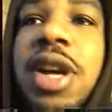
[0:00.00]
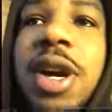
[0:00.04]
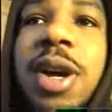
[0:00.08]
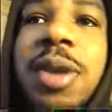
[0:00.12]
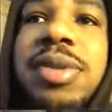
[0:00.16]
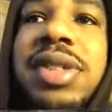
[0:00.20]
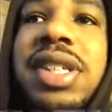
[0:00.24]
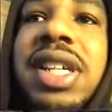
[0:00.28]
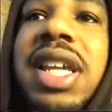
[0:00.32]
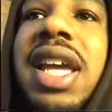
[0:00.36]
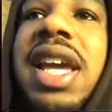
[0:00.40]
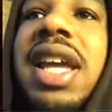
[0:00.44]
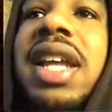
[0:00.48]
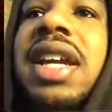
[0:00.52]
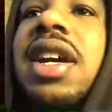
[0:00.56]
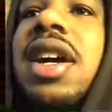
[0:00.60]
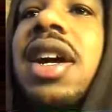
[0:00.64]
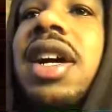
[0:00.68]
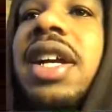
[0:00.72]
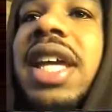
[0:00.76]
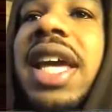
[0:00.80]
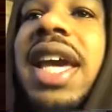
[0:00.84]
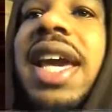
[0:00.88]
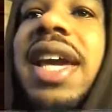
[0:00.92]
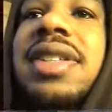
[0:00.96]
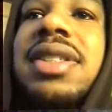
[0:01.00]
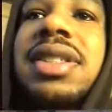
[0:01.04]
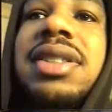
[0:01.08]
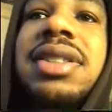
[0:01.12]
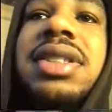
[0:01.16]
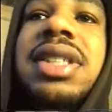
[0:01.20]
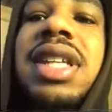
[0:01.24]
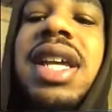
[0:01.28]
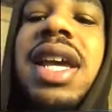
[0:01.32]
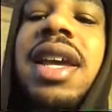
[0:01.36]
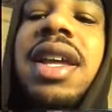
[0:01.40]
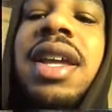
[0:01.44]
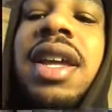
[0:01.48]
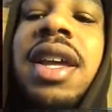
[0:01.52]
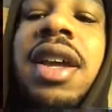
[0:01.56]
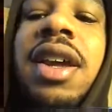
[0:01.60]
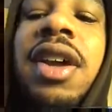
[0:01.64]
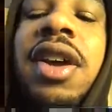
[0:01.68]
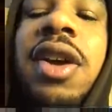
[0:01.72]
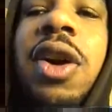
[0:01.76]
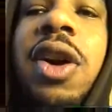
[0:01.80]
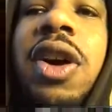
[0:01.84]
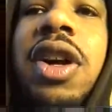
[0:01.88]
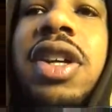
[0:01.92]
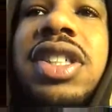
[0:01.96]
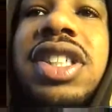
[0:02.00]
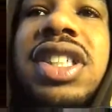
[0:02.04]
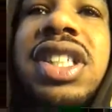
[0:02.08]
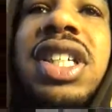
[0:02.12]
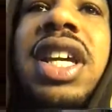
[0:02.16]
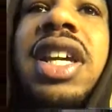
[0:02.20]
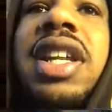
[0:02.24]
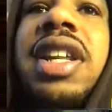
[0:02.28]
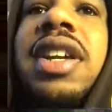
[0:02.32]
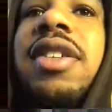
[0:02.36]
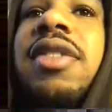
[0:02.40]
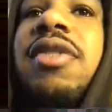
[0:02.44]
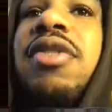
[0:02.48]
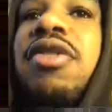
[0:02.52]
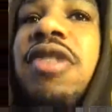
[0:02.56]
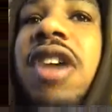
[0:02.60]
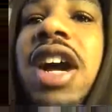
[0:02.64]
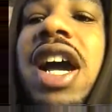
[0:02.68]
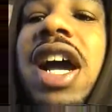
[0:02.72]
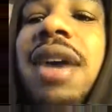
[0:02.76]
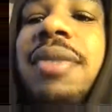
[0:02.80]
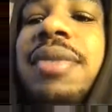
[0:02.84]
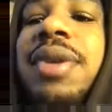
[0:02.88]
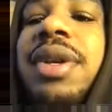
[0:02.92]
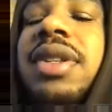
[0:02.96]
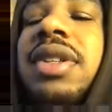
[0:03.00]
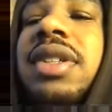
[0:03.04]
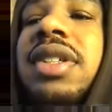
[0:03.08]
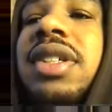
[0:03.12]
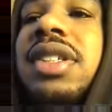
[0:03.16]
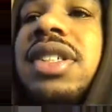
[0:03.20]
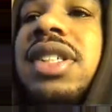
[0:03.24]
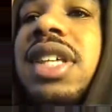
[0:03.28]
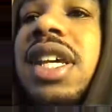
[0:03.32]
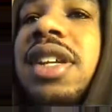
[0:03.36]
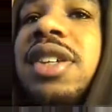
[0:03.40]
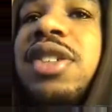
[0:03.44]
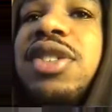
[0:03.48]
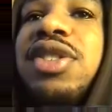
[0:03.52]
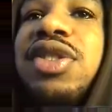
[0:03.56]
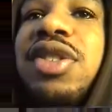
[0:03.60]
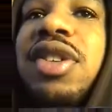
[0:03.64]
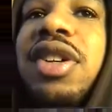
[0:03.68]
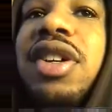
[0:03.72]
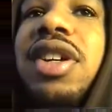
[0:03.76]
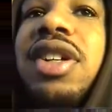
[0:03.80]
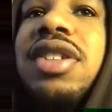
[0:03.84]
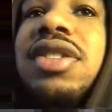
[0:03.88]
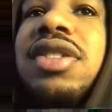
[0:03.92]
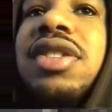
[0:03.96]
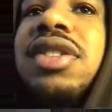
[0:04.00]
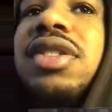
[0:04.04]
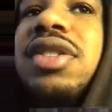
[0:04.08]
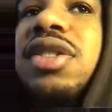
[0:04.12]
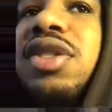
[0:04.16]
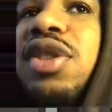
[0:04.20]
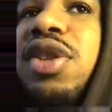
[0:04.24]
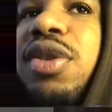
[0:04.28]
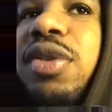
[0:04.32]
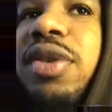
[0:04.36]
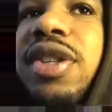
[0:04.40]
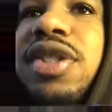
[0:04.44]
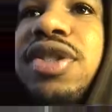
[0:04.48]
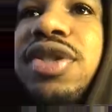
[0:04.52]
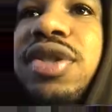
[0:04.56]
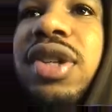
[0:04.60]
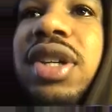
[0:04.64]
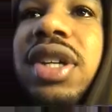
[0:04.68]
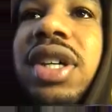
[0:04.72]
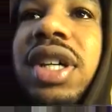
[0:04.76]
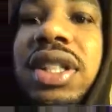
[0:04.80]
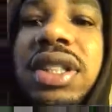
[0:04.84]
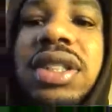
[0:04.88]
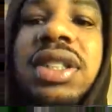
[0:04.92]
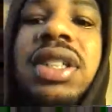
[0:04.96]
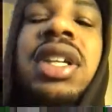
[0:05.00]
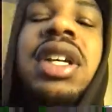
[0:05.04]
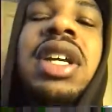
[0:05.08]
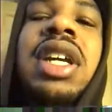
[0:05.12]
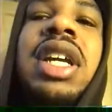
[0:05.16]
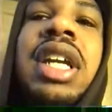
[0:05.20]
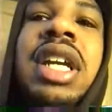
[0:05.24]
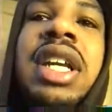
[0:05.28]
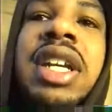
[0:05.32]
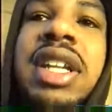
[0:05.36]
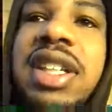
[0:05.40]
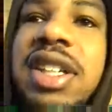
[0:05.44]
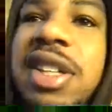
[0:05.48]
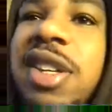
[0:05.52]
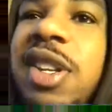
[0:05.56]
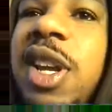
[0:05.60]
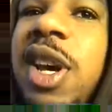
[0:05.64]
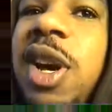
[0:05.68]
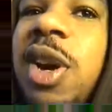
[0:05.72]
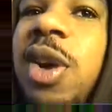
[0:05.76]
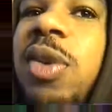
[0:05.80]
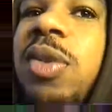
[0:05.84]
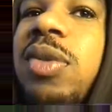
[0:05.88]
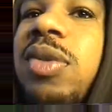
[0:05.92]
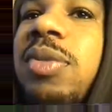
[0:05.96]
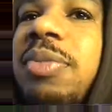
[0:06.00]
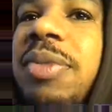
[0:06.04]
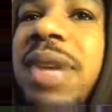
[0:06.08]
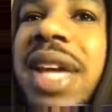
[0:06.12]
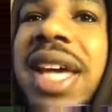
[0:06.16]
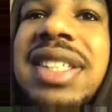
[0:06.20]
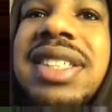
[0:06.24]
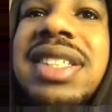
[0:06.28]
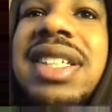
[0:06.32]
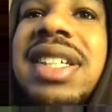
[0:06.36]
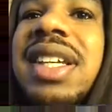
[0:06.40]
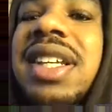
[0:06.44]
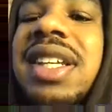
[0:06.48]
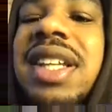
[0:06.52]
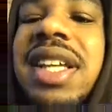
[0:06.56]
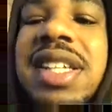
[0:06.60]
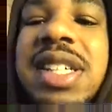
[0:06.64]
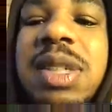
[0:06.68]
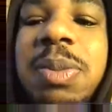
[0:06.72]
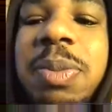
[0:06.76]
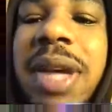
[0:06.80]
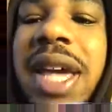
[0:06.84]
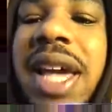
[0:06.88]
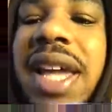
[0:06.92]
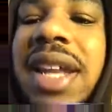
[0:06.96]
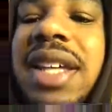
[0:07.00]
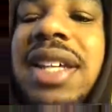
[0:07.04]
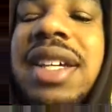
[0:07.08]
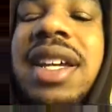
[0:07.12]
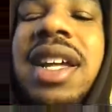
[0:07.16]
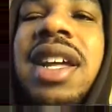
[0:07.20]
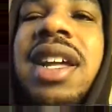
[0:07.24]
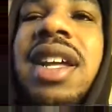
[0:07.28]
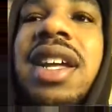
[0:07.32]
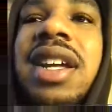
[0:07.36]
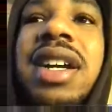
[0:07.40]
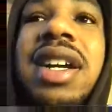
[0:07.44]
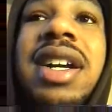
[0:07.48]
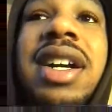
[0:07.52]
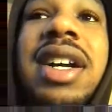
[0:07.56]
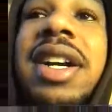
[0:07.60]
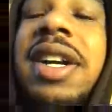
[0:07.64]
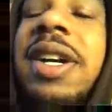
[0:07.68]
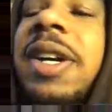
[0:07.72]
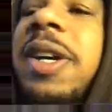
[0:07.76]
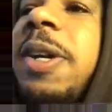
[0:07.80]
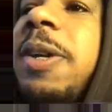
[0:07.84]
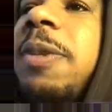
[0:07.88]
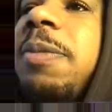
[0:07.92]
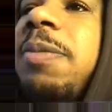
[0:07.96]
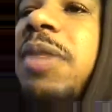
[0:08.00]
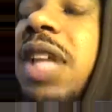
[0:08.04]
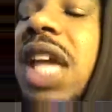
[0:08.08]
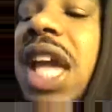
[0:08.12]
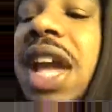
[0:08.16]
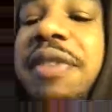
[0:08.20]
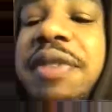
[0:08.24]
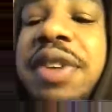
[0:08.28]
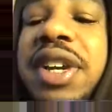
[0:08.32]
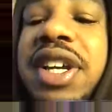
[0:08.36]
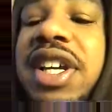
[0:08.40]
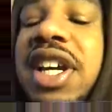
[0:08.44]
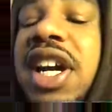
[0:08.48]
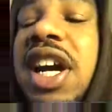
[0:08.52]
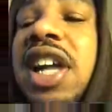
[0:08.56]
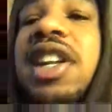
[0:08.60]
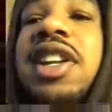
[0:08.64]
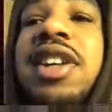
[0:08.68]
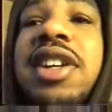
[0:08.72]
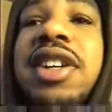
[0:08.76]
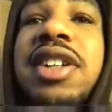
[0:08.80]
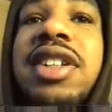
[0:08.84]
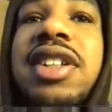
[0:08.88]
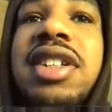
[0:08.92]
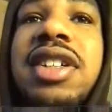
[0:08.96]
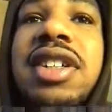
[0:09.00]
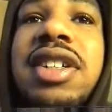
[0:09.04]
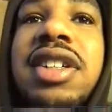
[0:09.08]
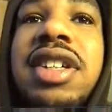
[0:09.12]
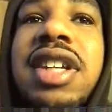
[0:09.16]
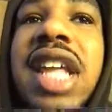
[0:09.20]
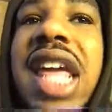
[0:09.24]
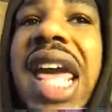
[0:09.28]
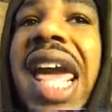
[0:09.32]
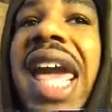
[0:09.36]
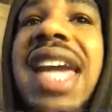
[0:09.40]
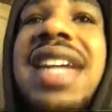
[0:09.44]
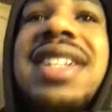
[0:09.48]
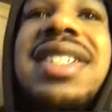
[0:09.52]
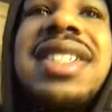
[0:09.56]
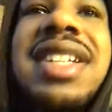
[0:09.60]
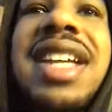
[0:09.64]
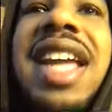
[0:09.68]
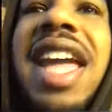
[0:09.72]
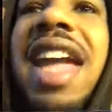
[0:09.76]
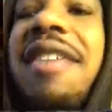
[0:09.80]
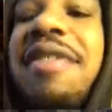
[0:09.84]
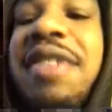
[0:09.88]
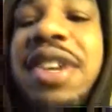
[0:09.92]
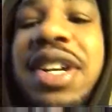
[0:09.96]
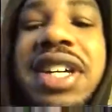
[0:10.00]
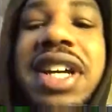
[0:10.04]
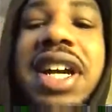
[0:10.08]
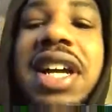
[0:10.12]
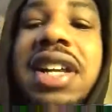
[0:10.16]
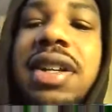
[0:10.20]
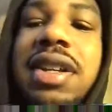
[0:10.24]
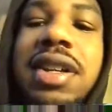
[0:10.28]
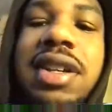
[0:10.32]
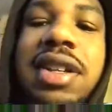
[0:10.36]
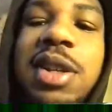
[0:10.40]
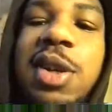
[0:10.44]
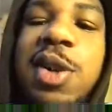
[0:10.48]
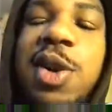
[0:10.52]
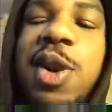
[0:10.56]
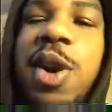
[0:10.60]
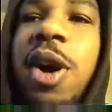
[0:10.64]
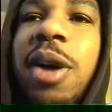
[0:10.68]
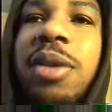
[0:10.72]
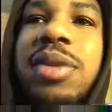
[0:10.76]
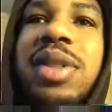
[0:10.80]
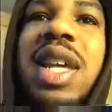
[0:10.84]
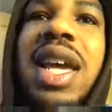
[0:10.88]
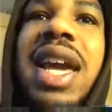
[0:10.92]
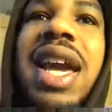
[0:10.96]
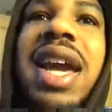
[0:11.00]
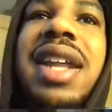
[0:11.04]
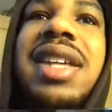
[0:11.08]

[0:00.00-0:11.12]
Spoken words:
what I'm saying, Caucasians that are stealing, robbing, selling drugs, doing drugs, you know, Mexican, Hispanic, every color, Asian, every color, you know what I'm saying?